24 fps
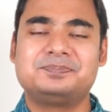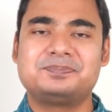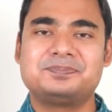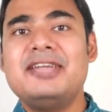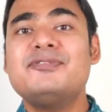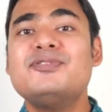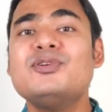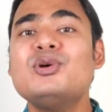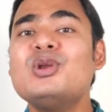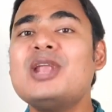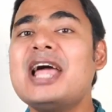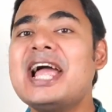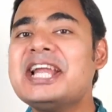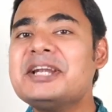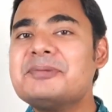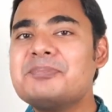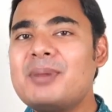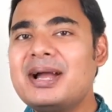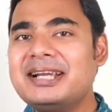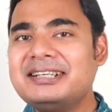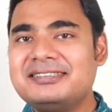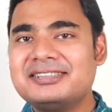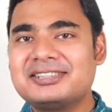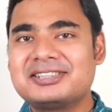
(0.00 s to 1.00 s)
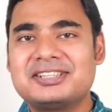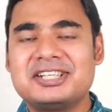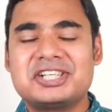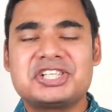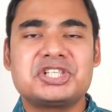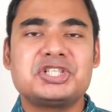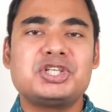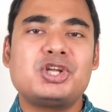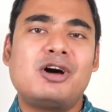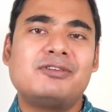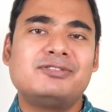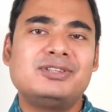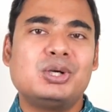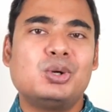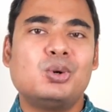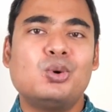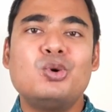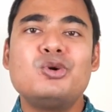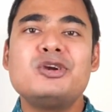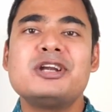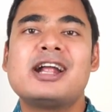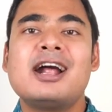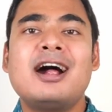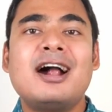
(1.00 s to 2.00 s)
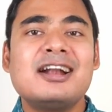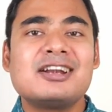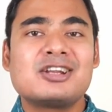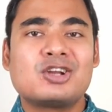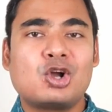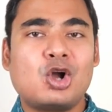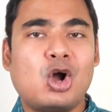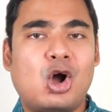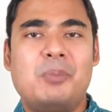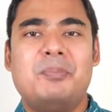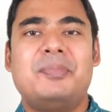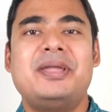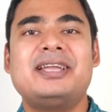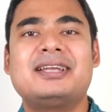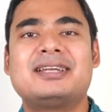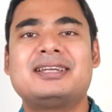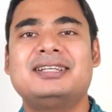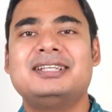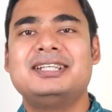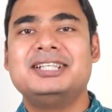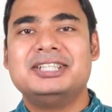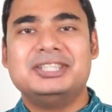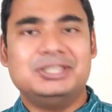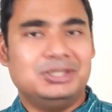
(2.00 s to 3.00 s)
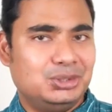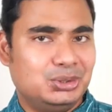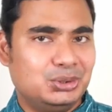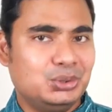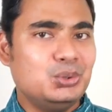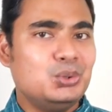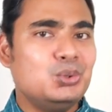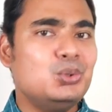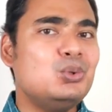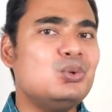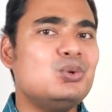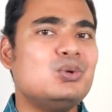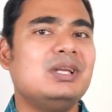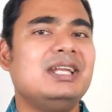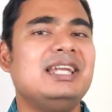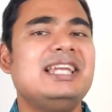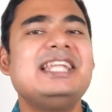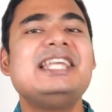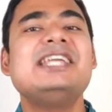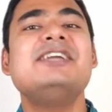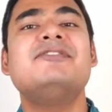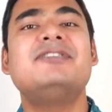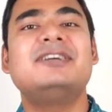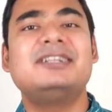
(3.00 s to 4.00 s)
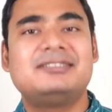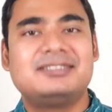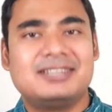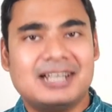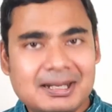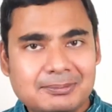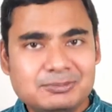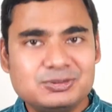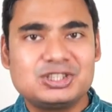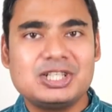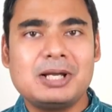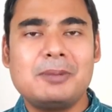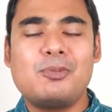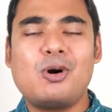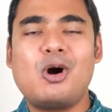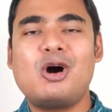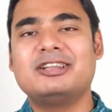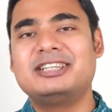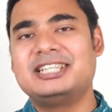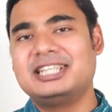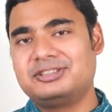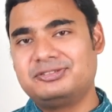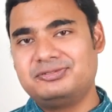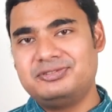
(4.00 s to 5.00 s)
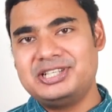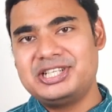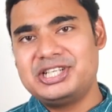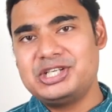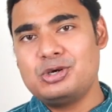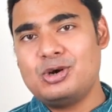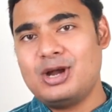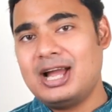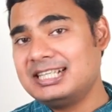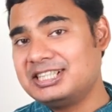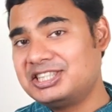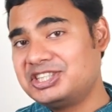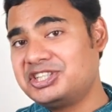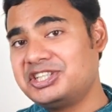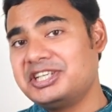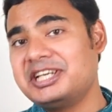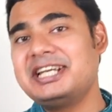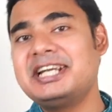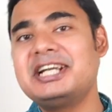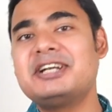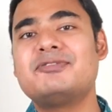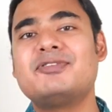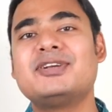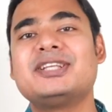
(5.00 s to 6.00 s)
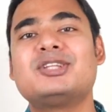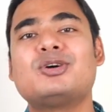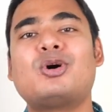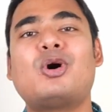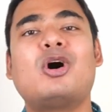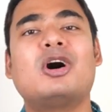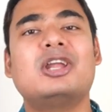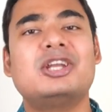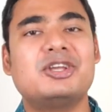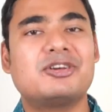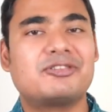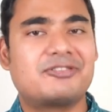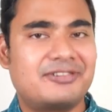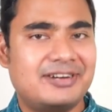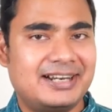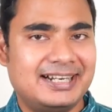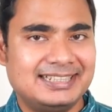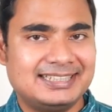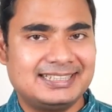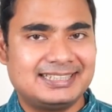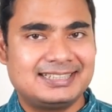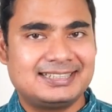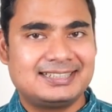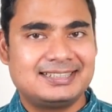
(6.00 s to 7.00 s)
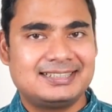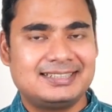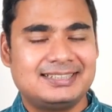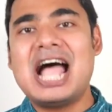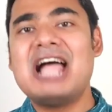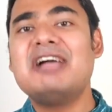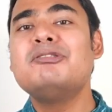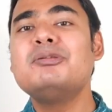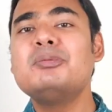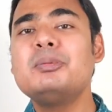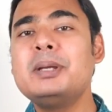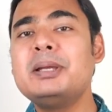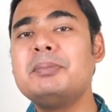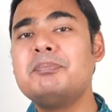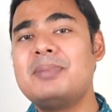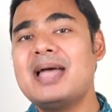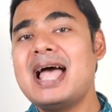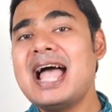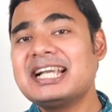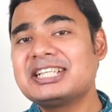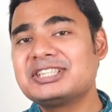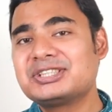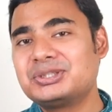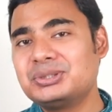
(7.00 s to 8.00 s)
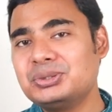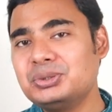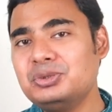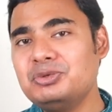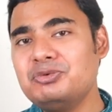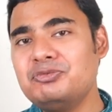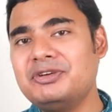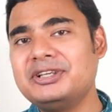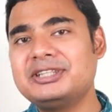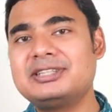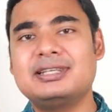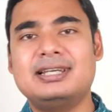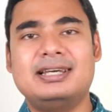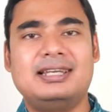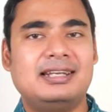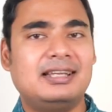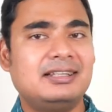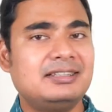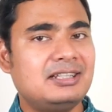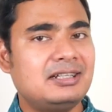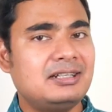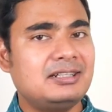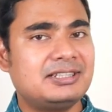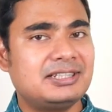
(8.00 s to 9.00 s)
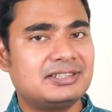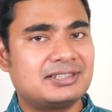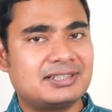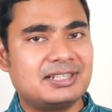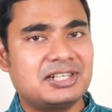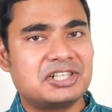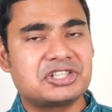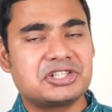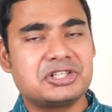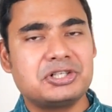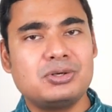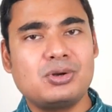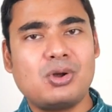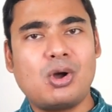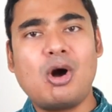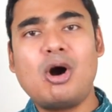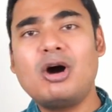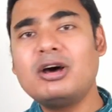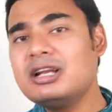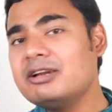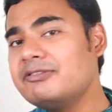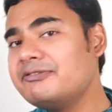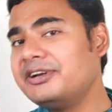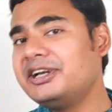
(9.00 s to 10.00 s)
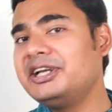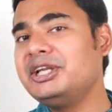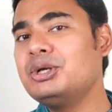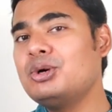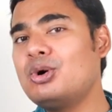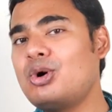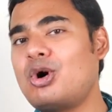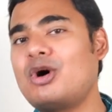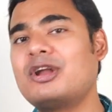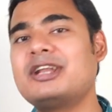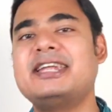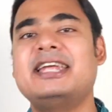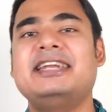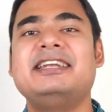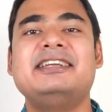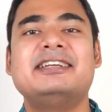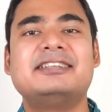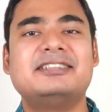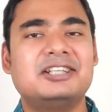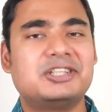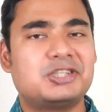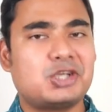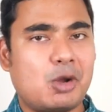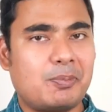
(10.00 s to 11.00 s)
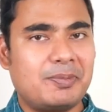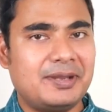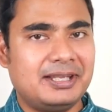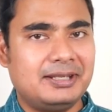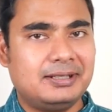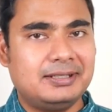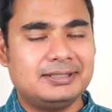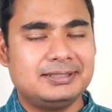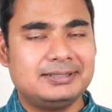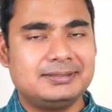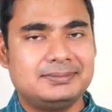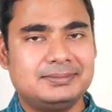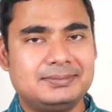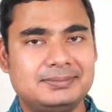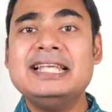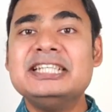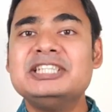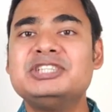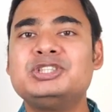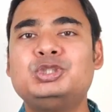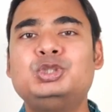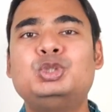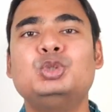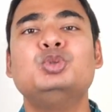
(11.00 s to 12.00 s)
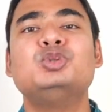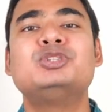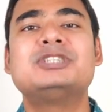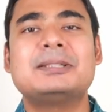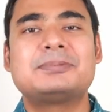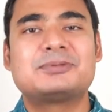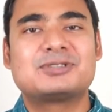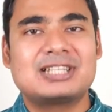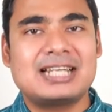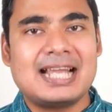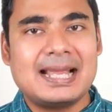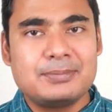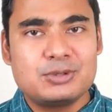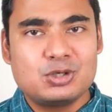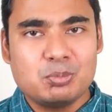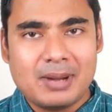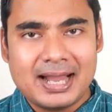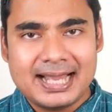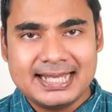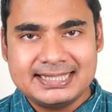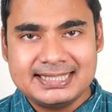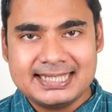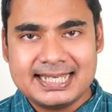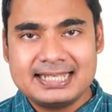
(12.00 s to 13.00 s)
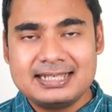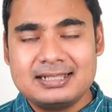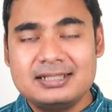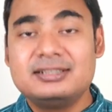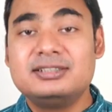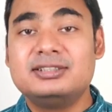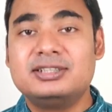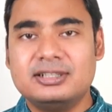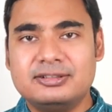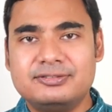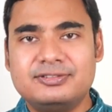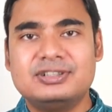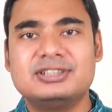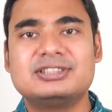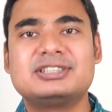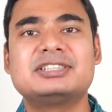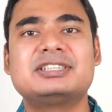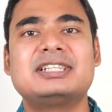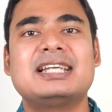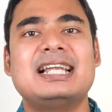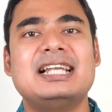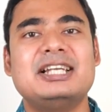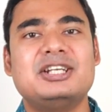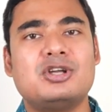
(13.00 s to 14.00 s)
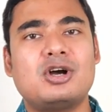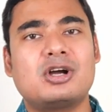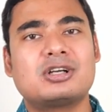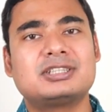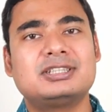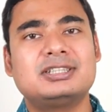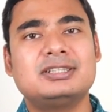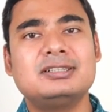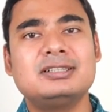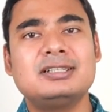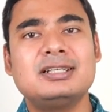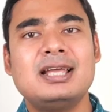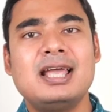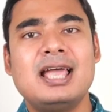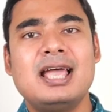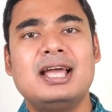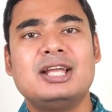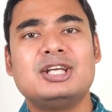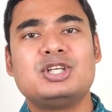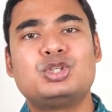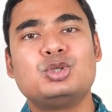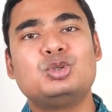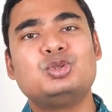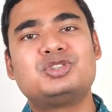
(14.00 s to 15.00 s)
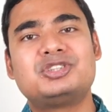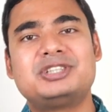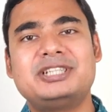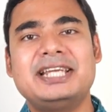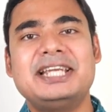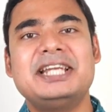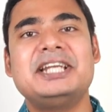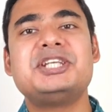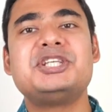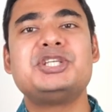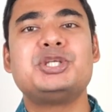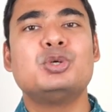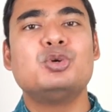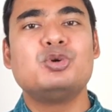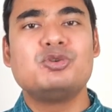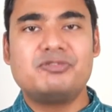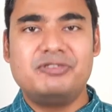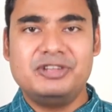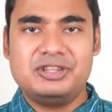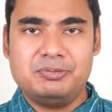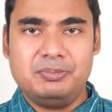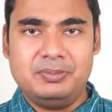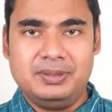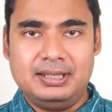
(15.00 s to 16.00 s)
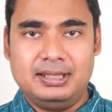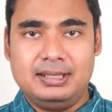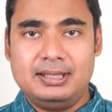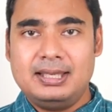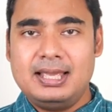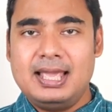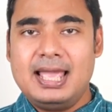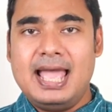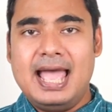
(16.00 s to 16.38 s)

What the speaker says: If you liked my discussion of The Old Guard comic, do leave a thumbs up on this video and share it with all your friends. I will be back soon with another discussion or a video on any other topic. Please do subscribe to my channel, The Versatile Doctor, to stay tuned with me.